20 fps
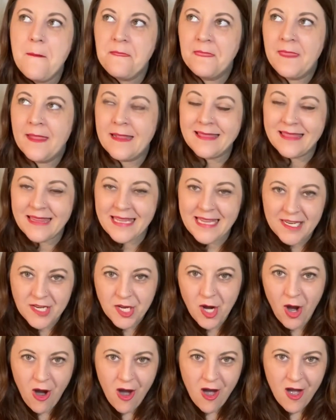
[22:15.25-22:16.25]
the
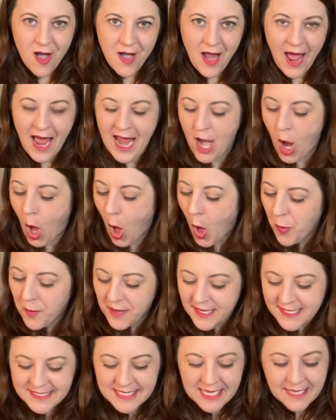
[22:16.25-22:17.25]
lead card, I
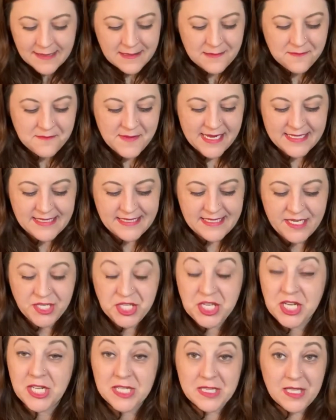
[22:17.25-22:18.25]
always get the message
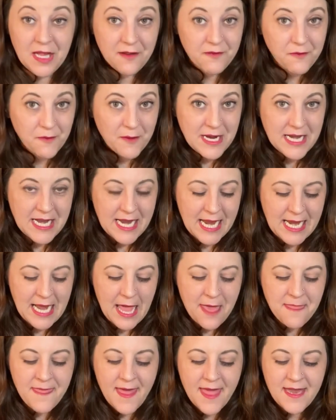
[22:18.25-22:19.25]
in a love reading
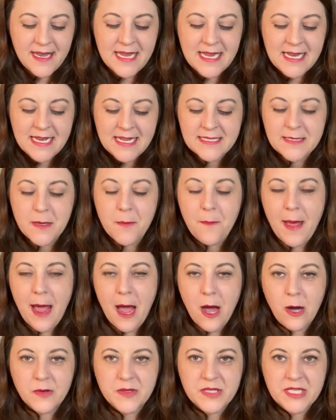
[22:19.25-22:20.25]
that it is
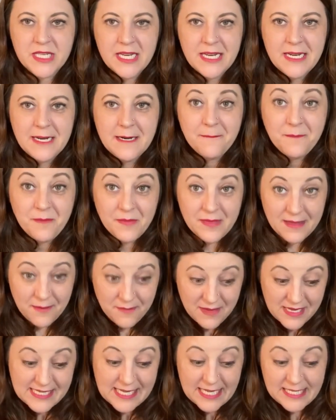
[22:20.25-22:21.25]
about, let
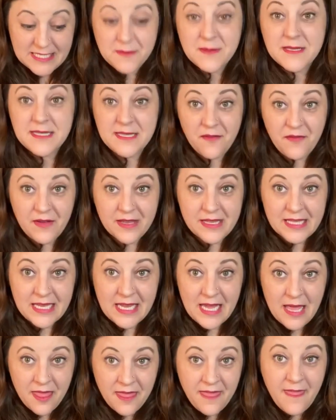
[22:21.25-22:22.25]
me say
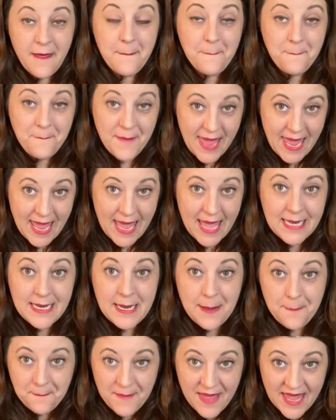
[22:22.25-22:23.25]
specifically, the
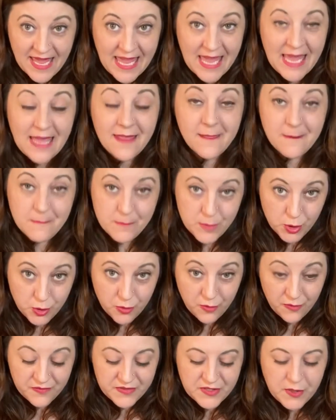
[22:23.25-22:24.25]
man making the move.